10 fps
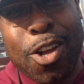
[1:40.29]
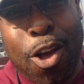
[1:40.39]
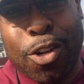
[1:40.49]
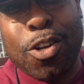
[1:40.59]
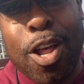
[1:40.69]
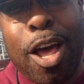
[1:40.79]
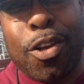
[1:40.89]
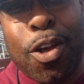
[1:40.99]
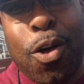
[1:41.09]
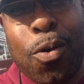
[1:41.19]
Connor
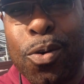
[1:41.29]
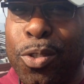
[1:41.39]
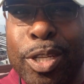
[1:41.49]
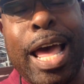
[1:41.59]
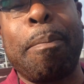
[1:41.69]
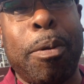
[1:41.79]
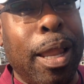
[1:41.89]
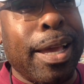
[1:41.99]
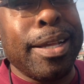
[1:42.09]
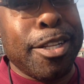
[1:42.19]
Conatico, who did not
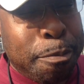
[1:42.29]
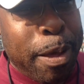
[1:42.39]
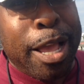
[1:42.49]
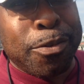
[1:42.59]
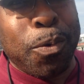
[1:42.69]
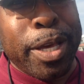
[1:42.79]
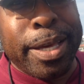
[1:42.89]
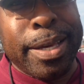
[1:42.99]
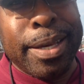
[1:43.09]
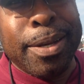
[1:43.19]
play this past week,